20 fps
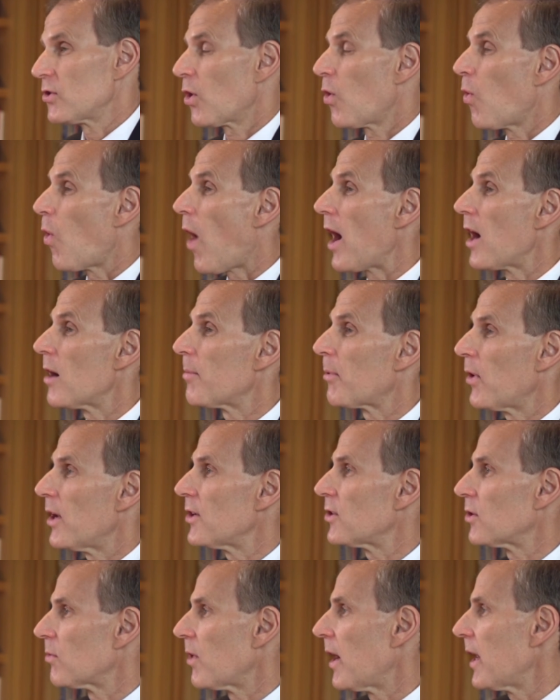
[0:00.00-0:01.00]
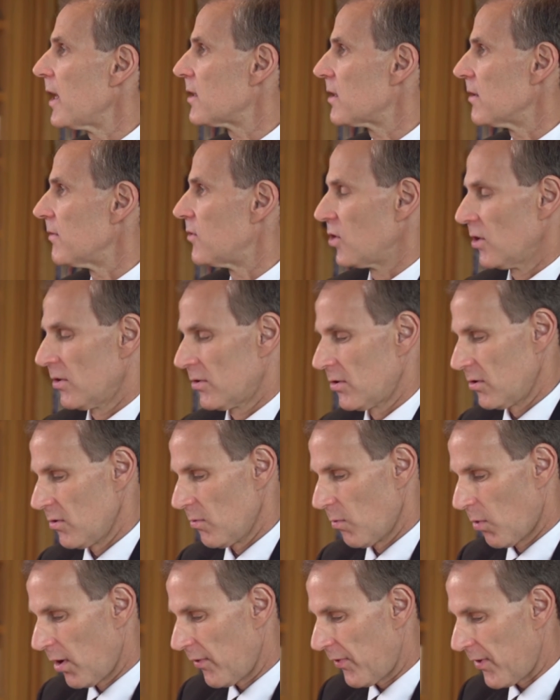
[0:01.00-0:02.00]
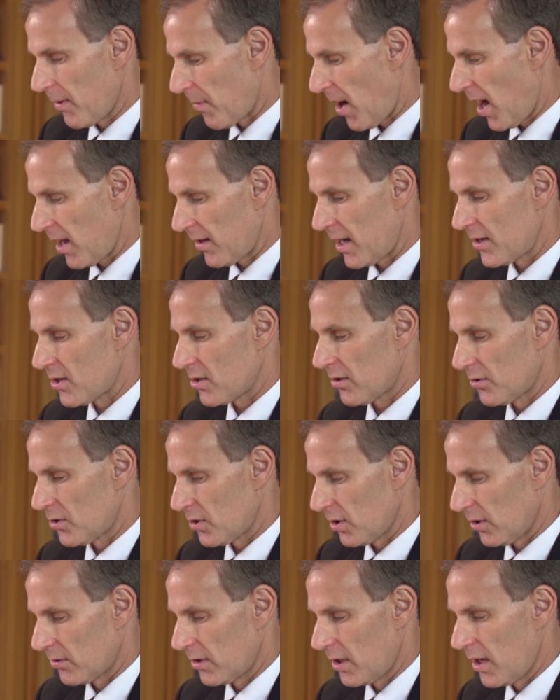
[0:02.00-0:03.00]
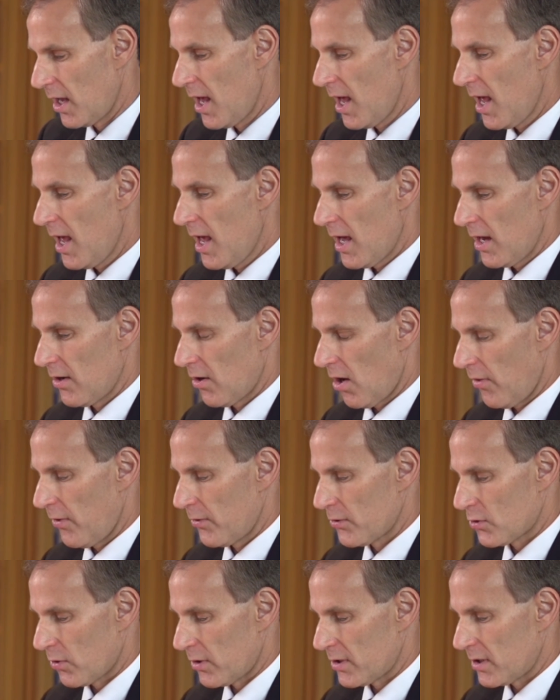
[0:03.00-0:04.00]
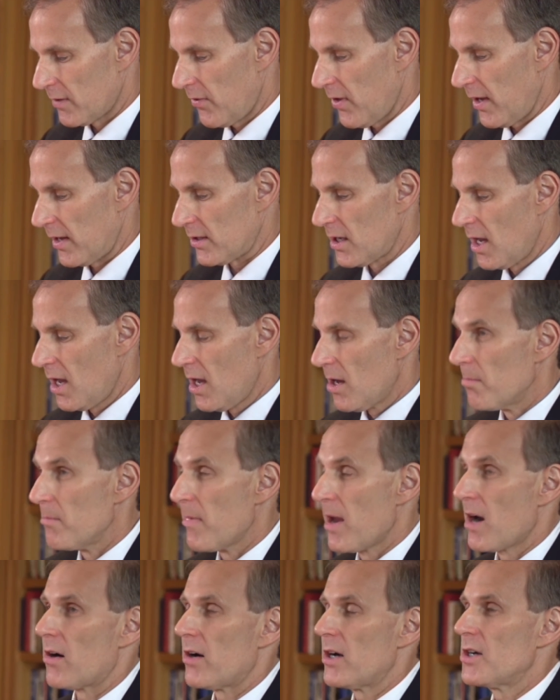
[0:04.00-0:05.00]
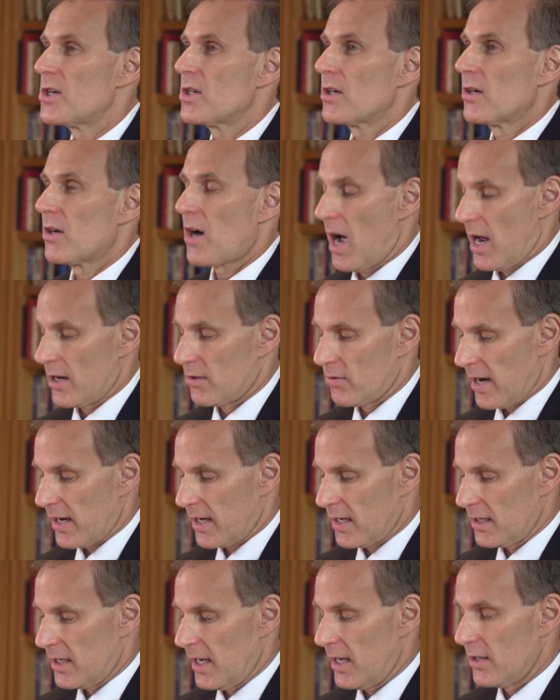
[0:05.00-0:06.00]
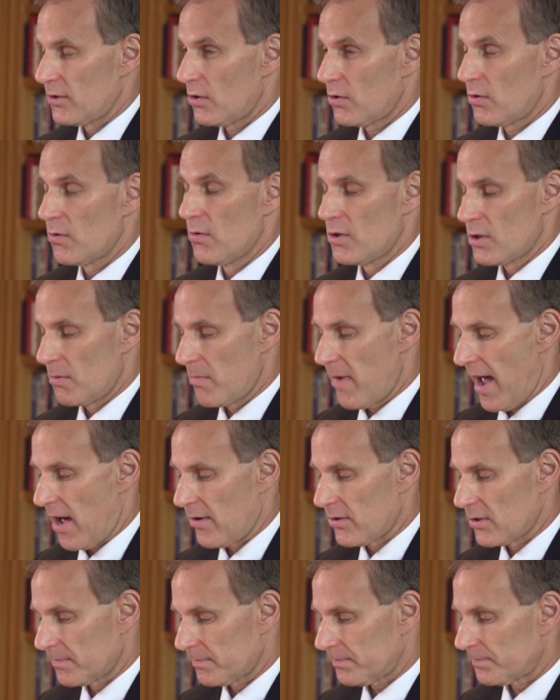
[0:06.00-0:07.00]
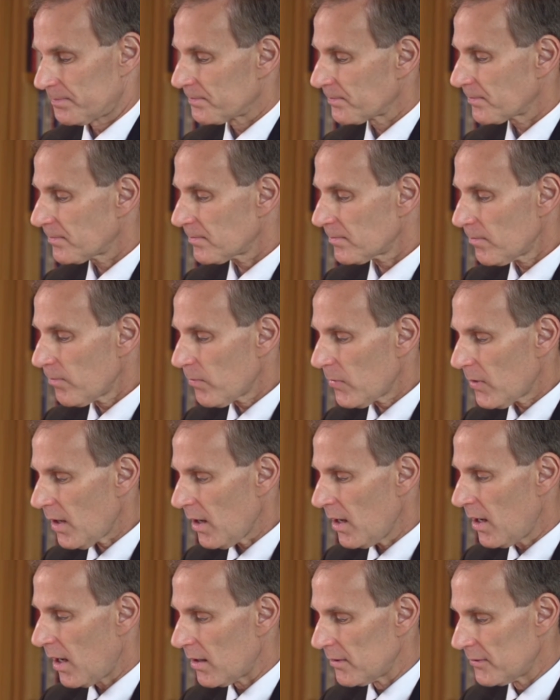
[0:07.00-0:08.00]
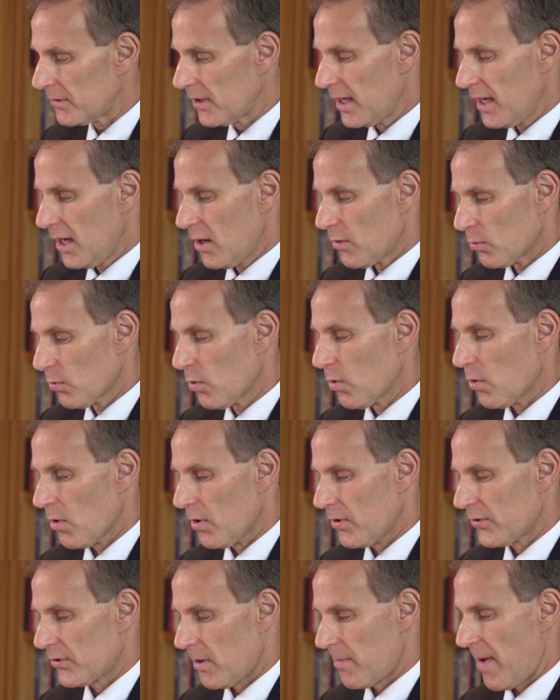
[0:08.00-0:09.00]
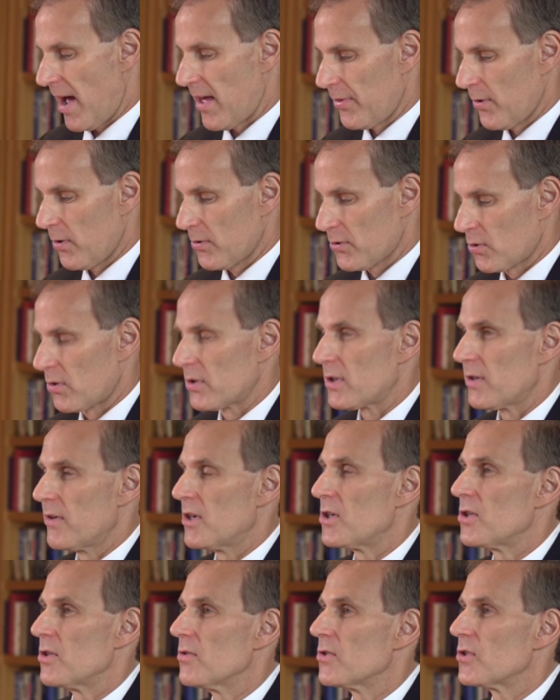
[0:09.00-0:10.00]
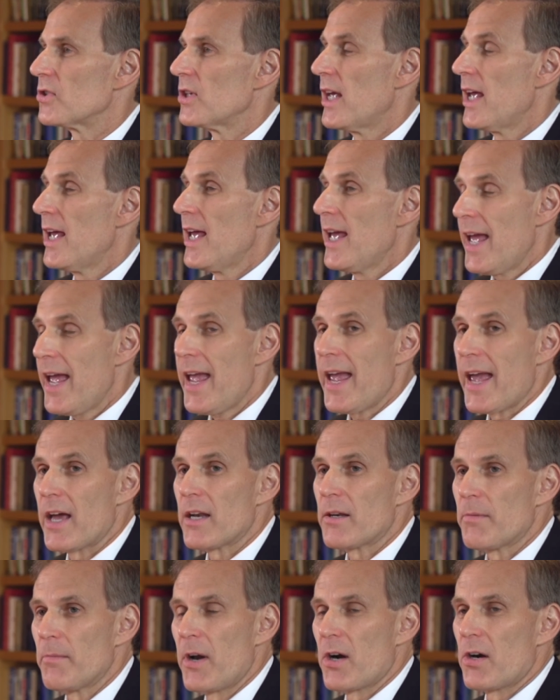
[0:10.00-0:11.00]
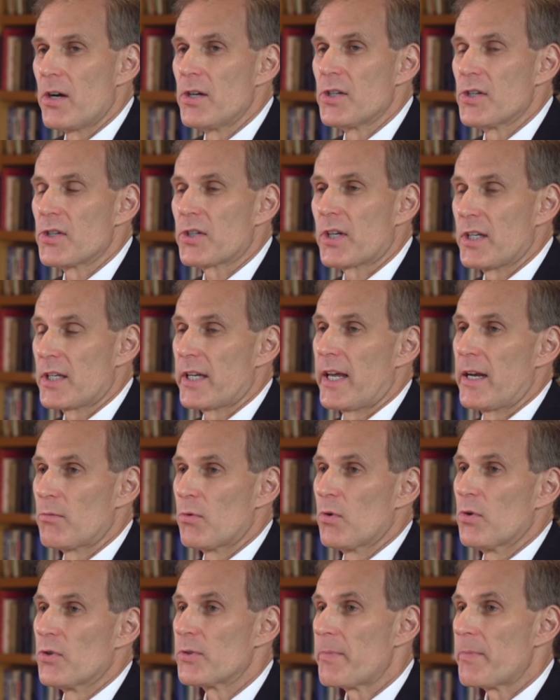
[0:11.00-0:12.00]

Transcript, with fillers: acquire parental rights of children who weren't their biological children, and all those sorts of things? Marriage contract contains a huge amount of rules about those sorts of issues. And marriages contain rules